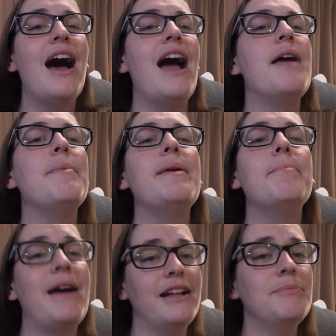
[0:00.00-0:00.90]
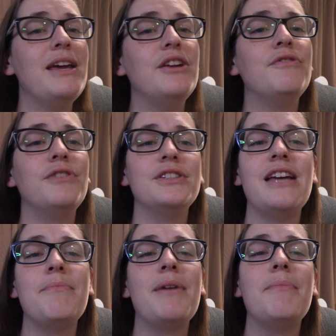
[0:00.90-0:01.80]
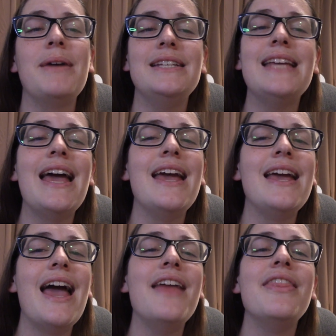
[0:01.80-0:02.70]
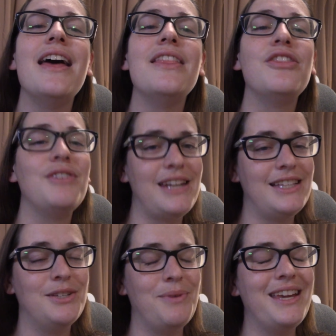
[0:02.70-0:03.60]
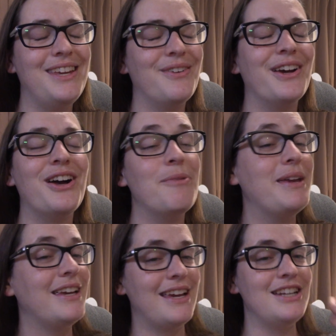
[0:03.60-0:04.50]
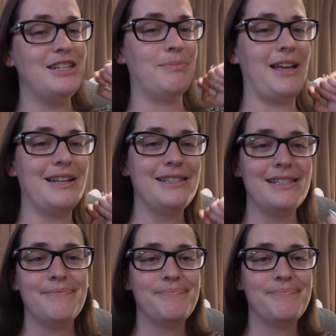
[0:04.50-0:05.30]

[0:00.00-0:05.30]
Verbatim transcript: I am a mild mannered full time mom by day, and then three nights a week you can call me Ganchi plans.